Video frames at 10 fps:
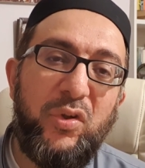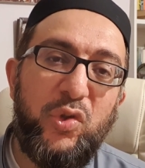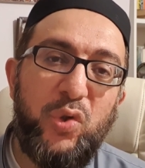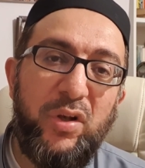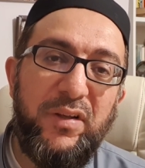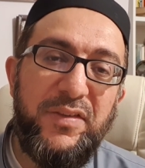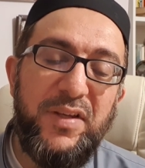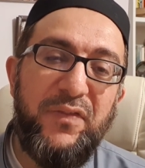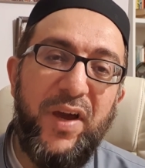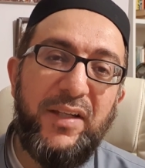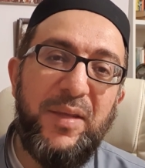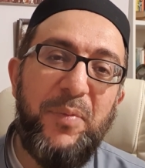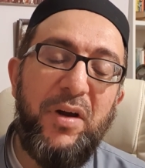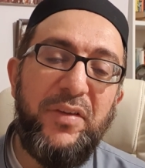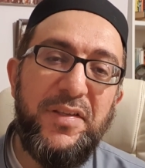scholars, in fact,
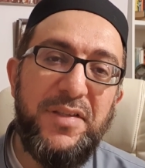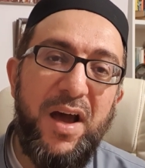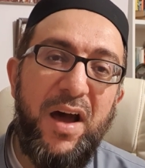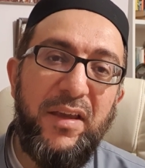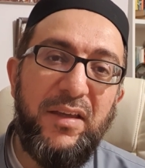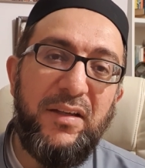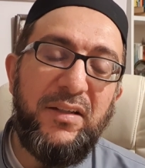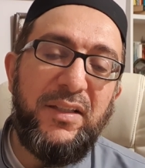about this ayah,